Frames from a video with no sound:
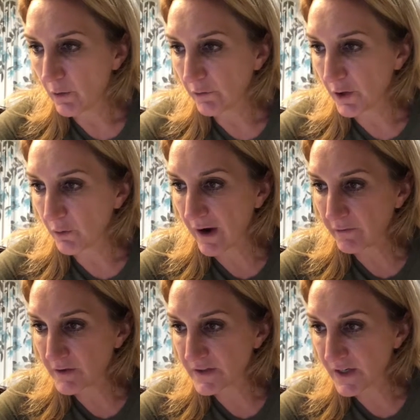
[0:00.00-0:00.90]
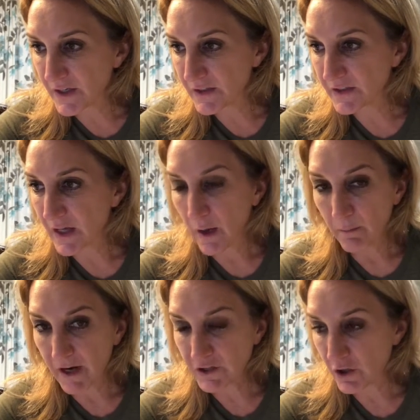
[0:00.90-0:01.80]
For your references,
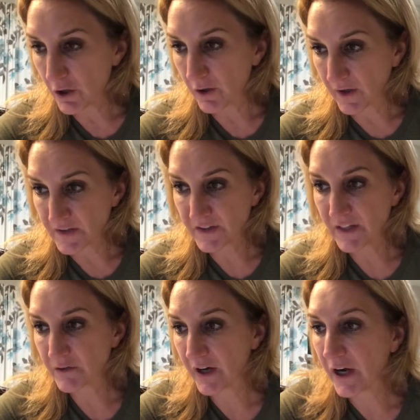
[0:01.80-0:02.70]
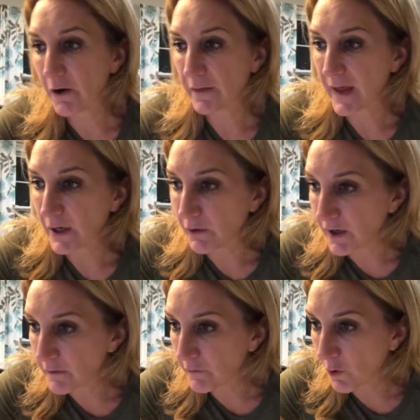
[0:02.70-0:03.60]
make sure, because it says right here, that you
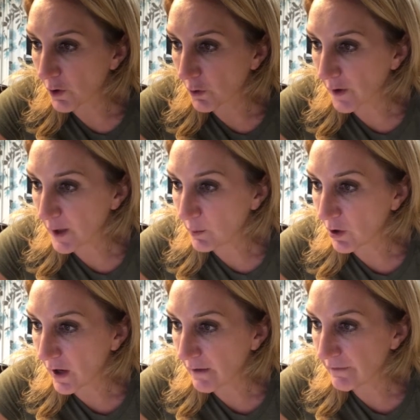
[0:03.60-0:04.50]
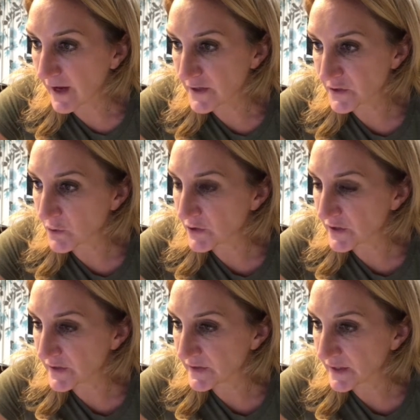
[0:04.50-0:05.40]
need 4 credible online
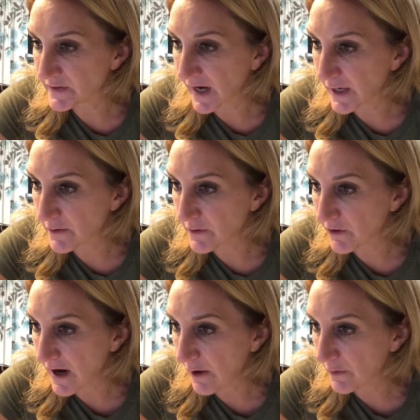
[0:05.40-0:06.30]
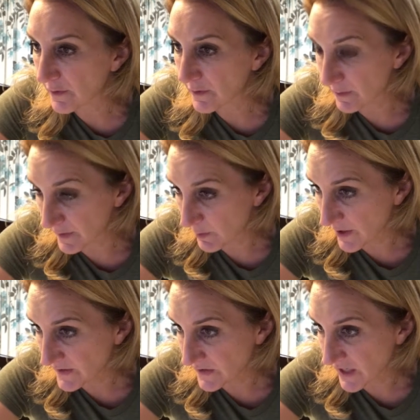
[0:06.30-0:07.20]
sources cited throughout the
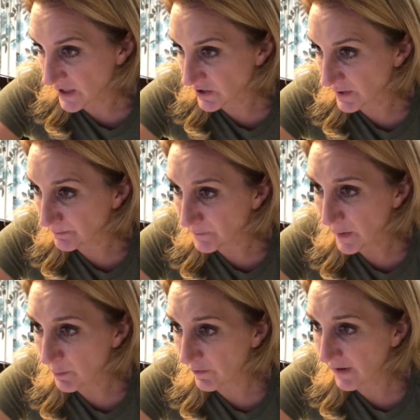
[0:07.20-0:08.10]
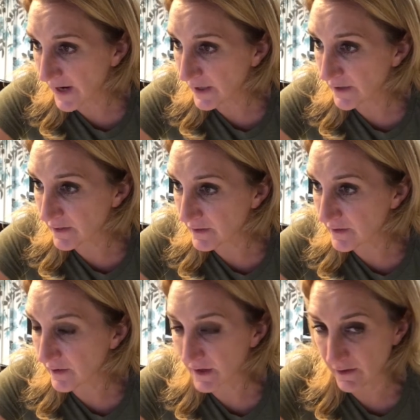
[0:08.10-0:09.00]
presentation and provided
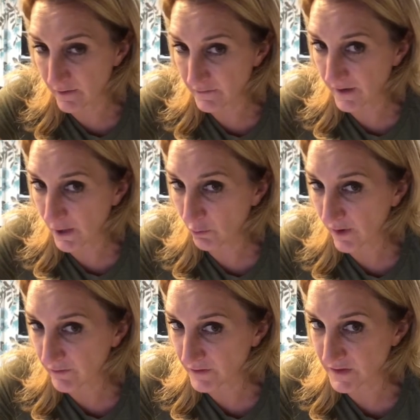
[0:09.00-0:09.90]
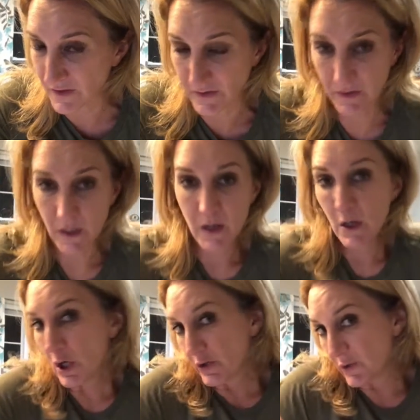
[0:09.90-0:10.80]
in the final reference list.
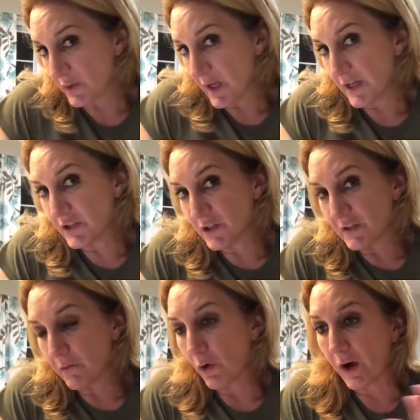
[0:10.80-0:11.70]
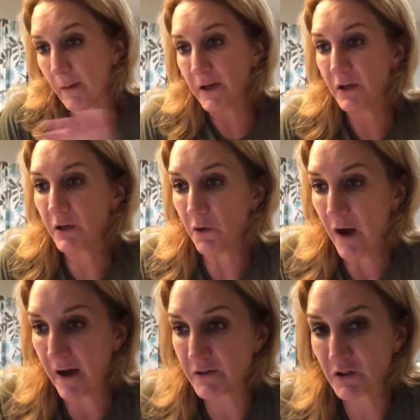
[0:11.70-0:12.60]
So it's just 4. I mean, you
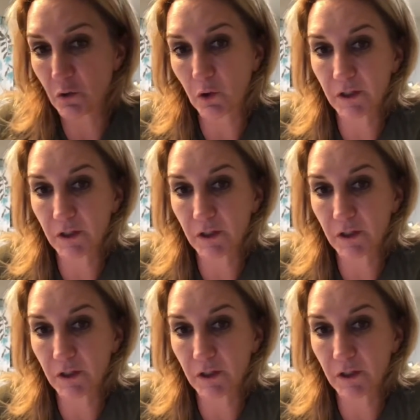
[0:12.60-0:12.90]
have to do